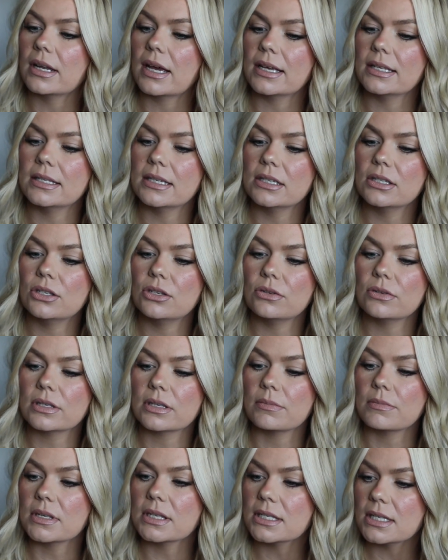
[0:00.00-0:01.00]
I did do
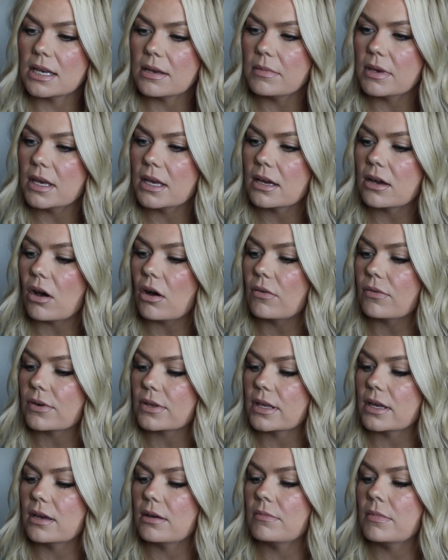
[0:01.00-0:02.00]
some steaming over
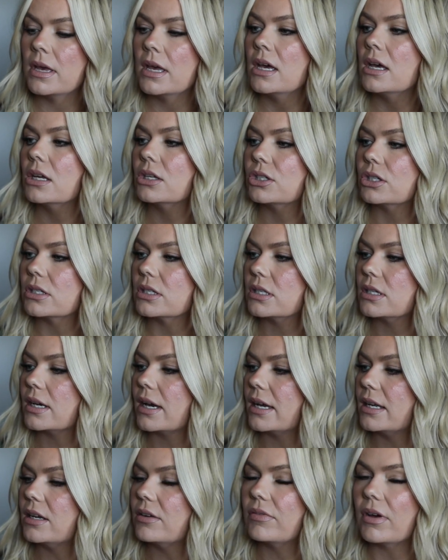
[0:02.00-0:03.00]
them just to
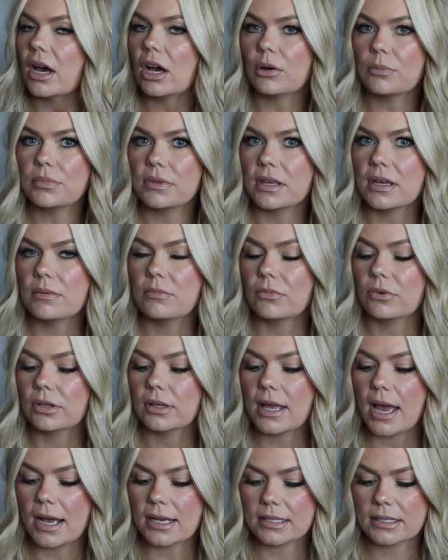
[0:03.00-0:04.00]
kind of help them
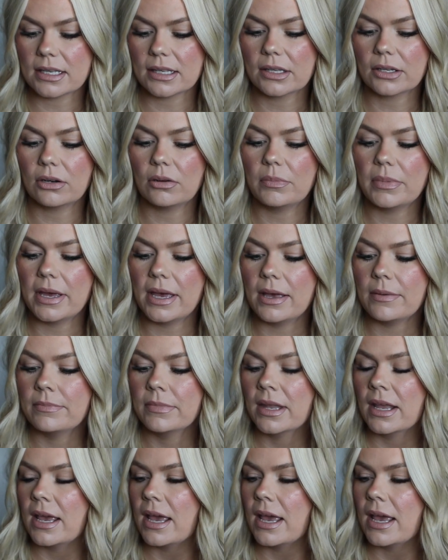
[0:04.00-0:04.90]
relax a little bit.